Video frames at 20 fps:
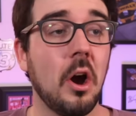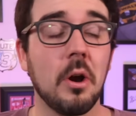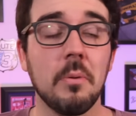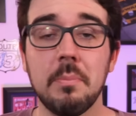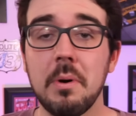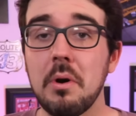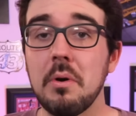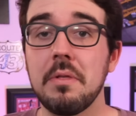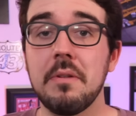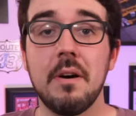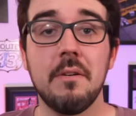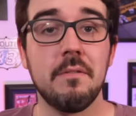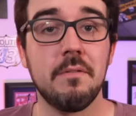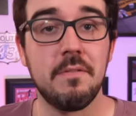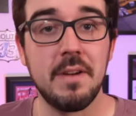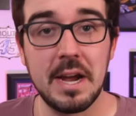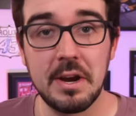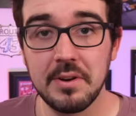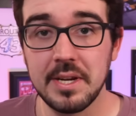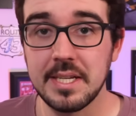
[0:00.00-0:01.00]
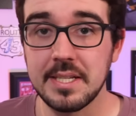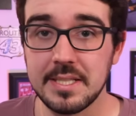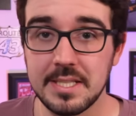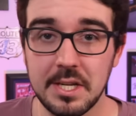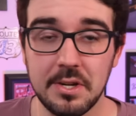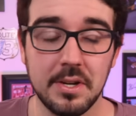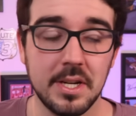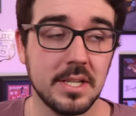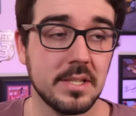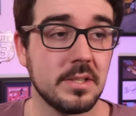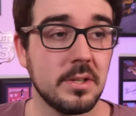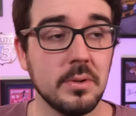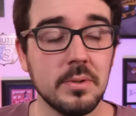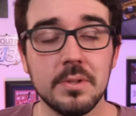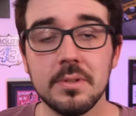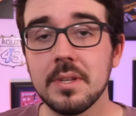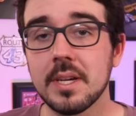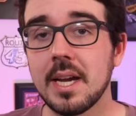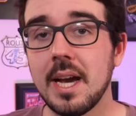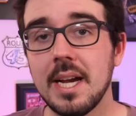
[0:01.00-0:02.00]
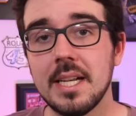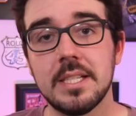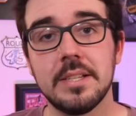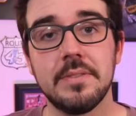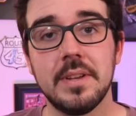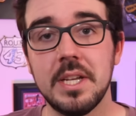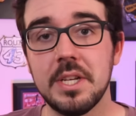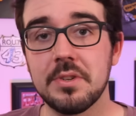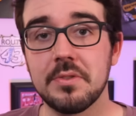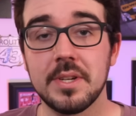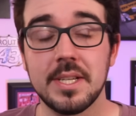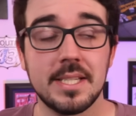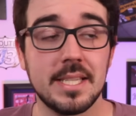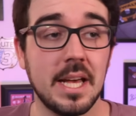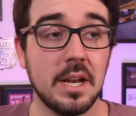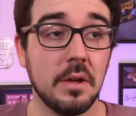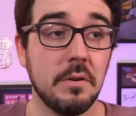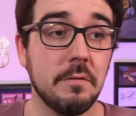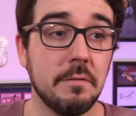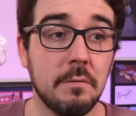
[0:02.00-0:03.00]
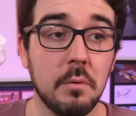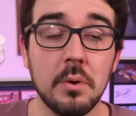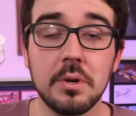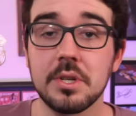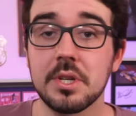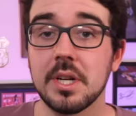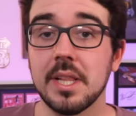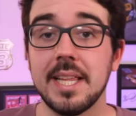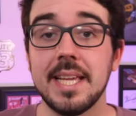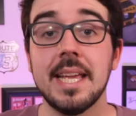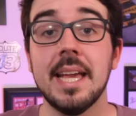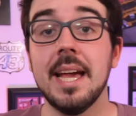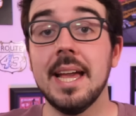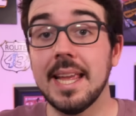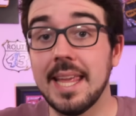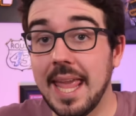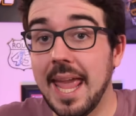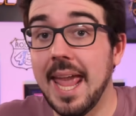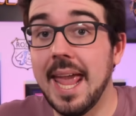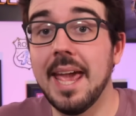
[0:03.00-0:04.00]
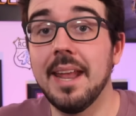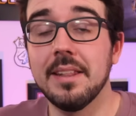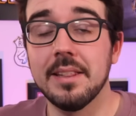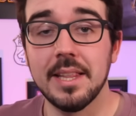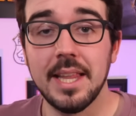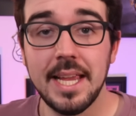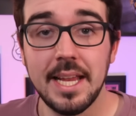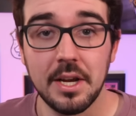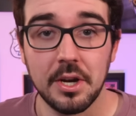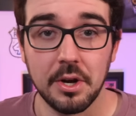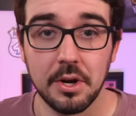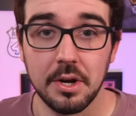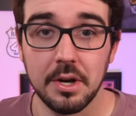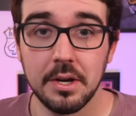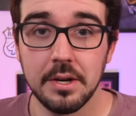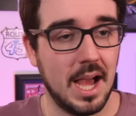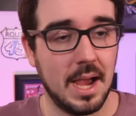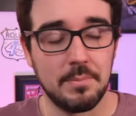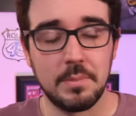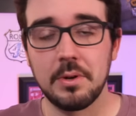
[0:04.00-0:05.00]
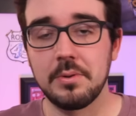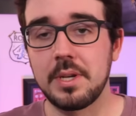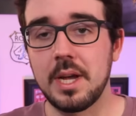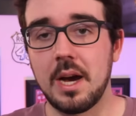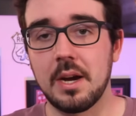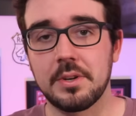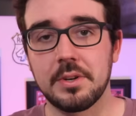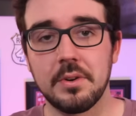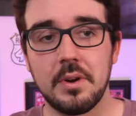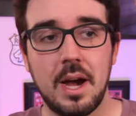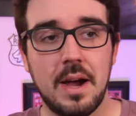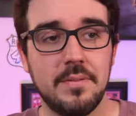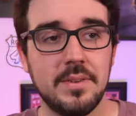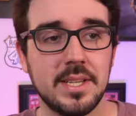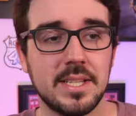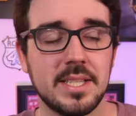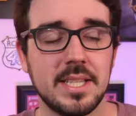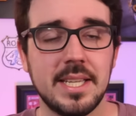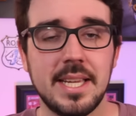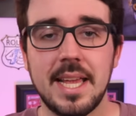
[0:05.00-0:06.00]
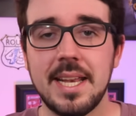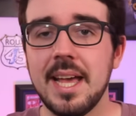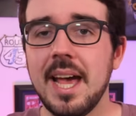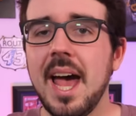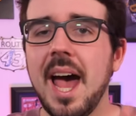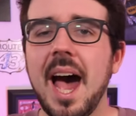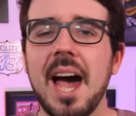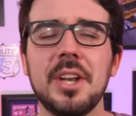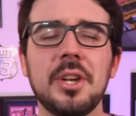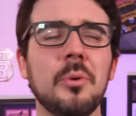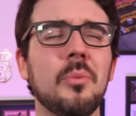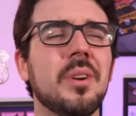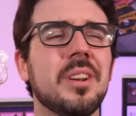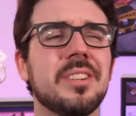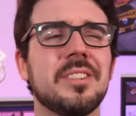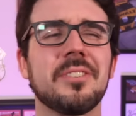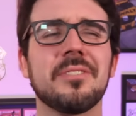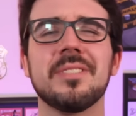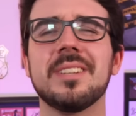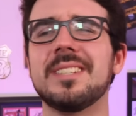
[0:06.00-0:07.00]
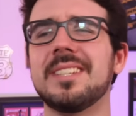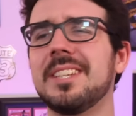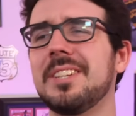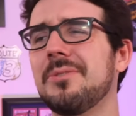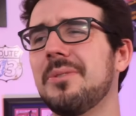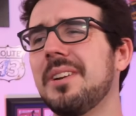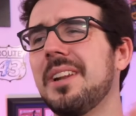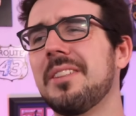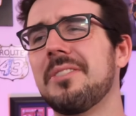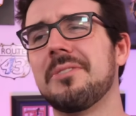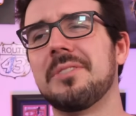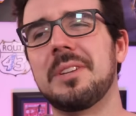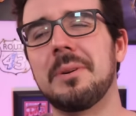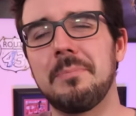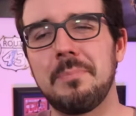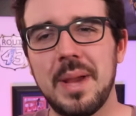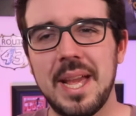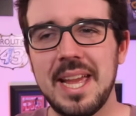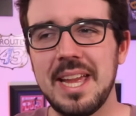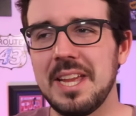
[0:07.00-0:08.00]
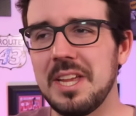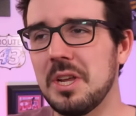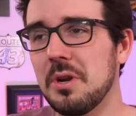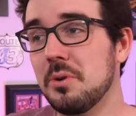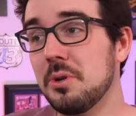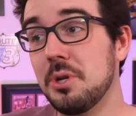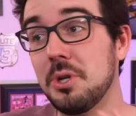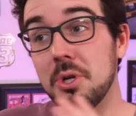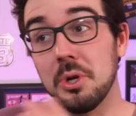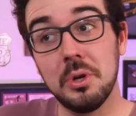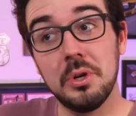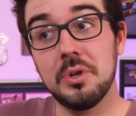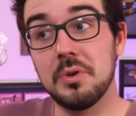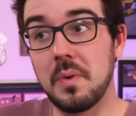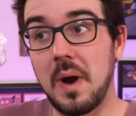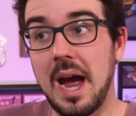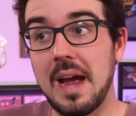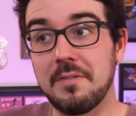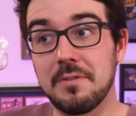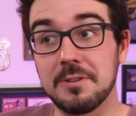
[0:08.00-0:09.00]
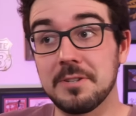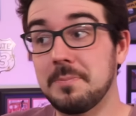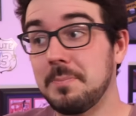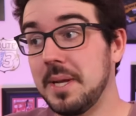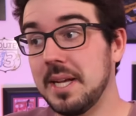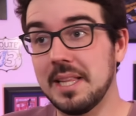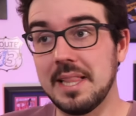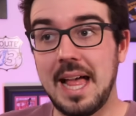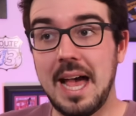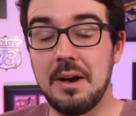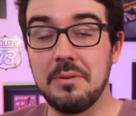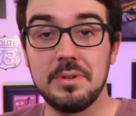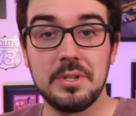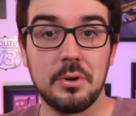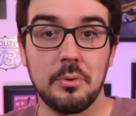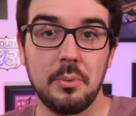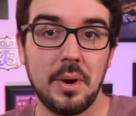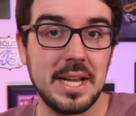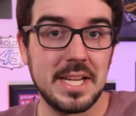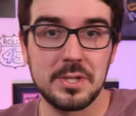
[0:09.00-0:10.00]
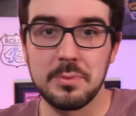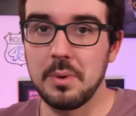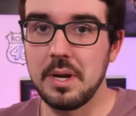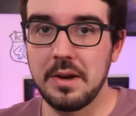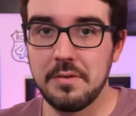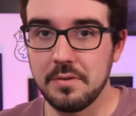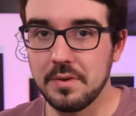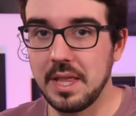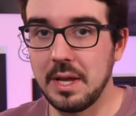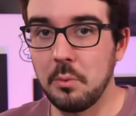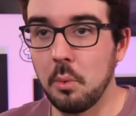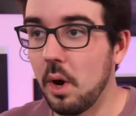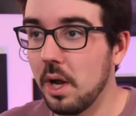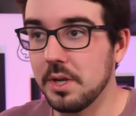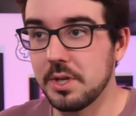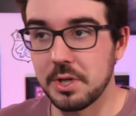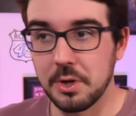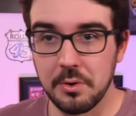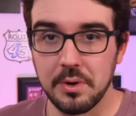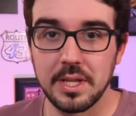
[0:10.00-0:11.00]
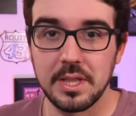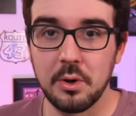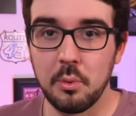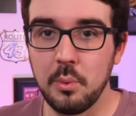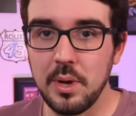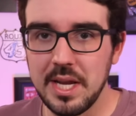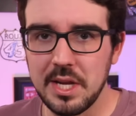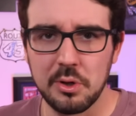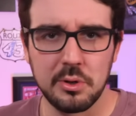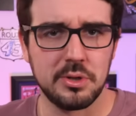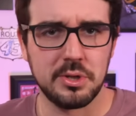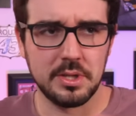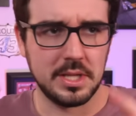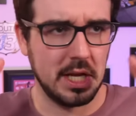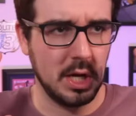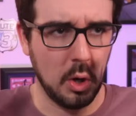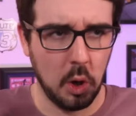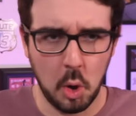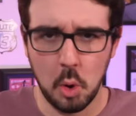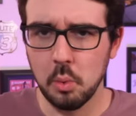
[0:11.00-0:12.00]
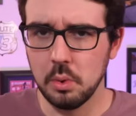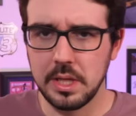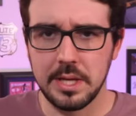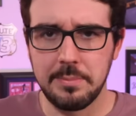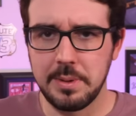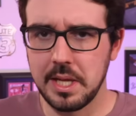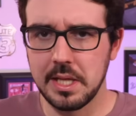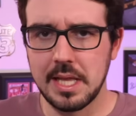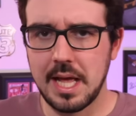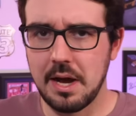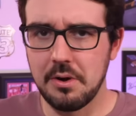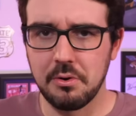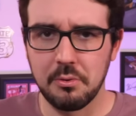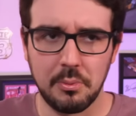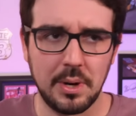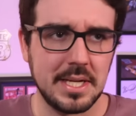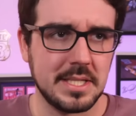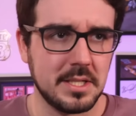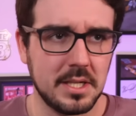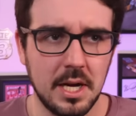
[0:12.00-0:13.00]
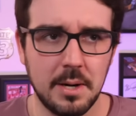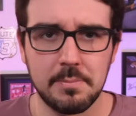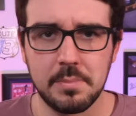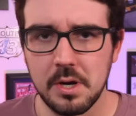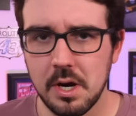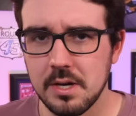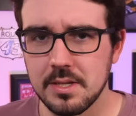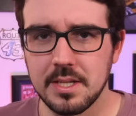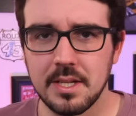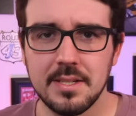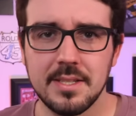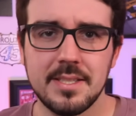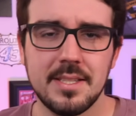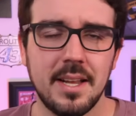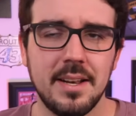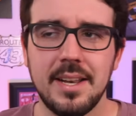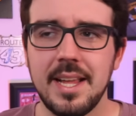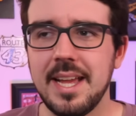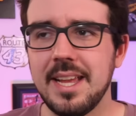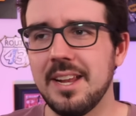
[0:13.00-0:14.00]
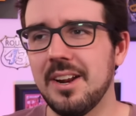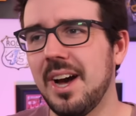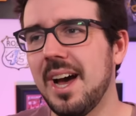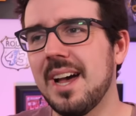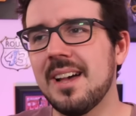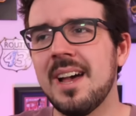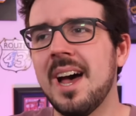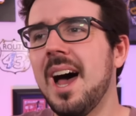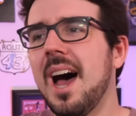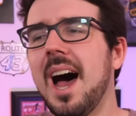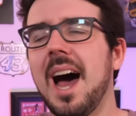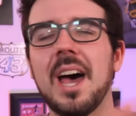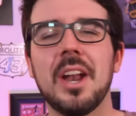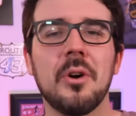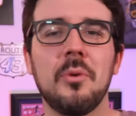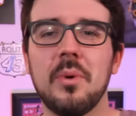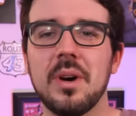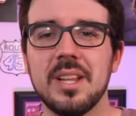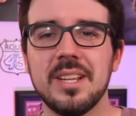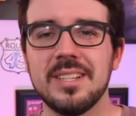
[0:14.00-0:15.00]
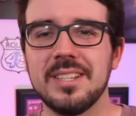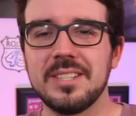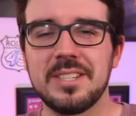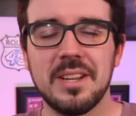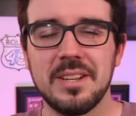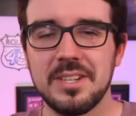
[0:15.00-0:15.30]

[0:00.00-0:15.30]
are both very serious. Those are the kinds of injuries that unfortunately can linger. I'm no doctor, obviously, and I don't want to turn this into another debate, you know, should drivers be allowed to race whatever they want during the week, or should they only be allowed to race cup cars on Sunday? You know, I don't want